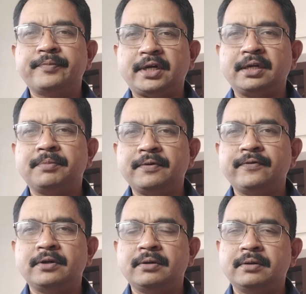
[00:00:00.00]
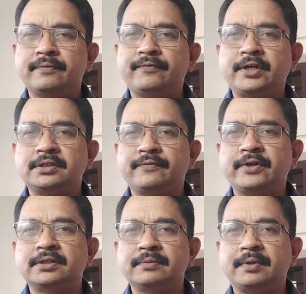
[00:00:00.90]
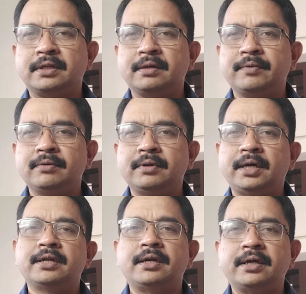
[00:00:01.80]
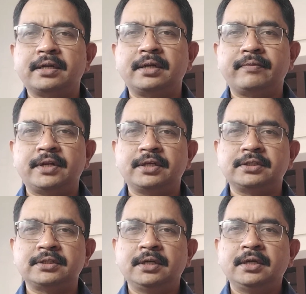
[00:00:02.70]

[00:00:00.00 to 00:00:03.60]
I prefer face-to-face will give you an added advantage.